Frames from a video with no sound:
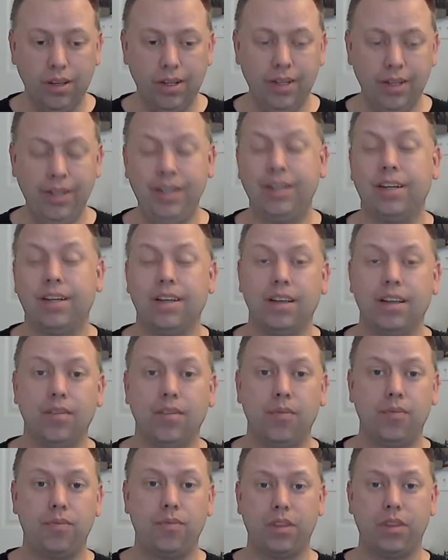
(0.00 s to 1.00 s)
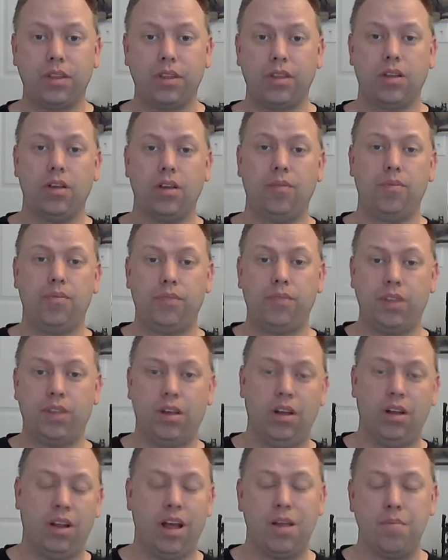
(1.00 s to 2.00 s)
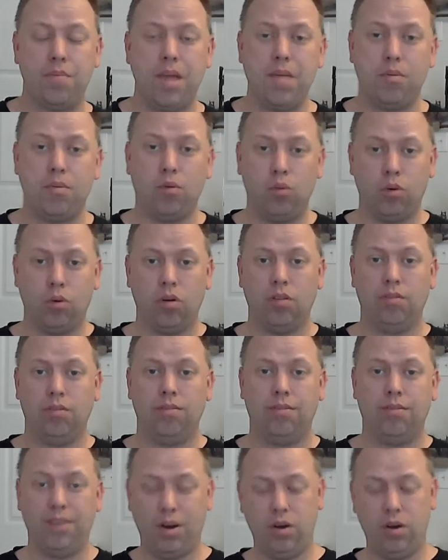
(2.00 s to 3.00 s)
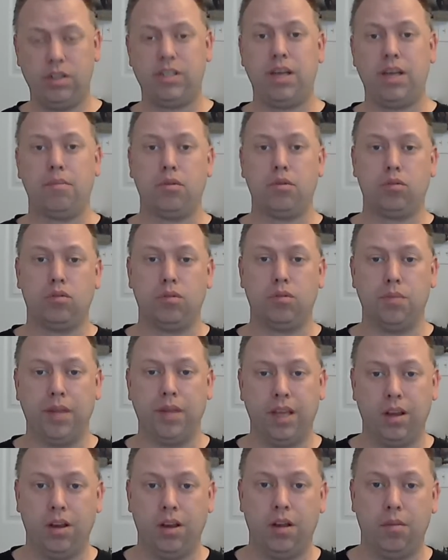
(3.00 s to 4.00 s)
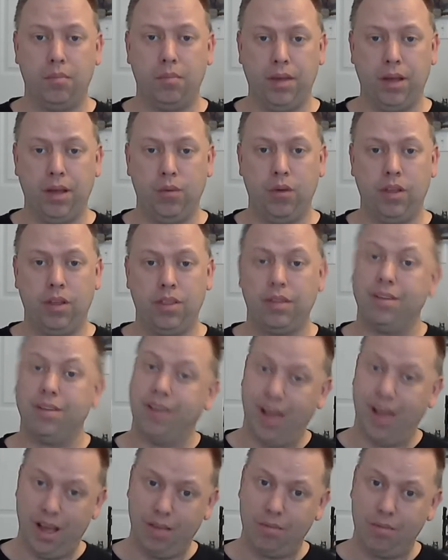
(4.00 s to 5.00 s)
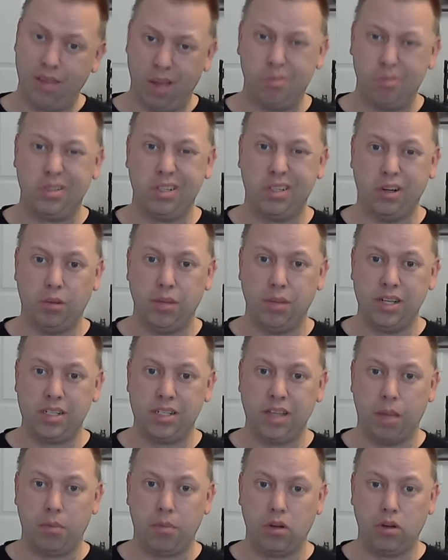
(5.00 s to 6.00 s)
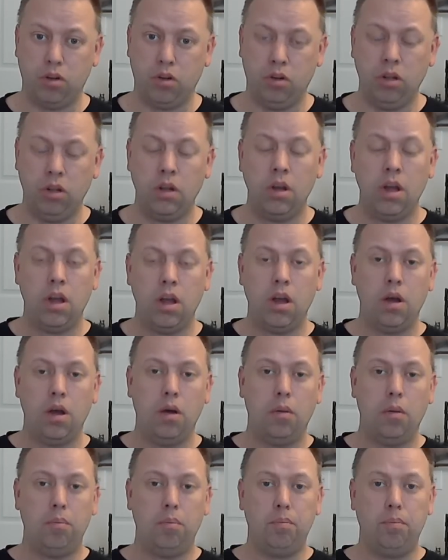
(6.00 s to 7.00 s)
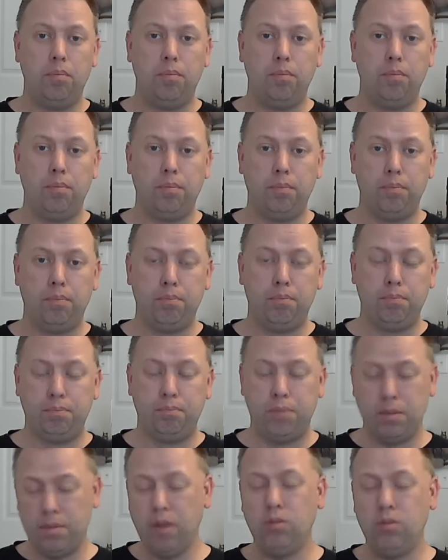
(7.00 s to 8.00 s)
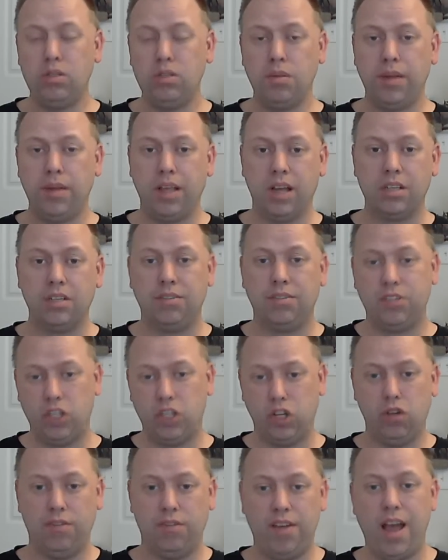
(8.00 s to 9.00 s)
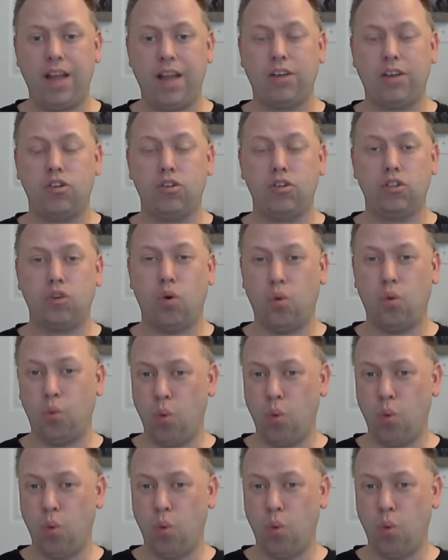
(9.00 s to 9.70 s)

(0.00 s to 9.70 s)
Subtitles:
A lot of people were very skeptical to begin with. I'm still a bit skeptical, but mostly because of two factors.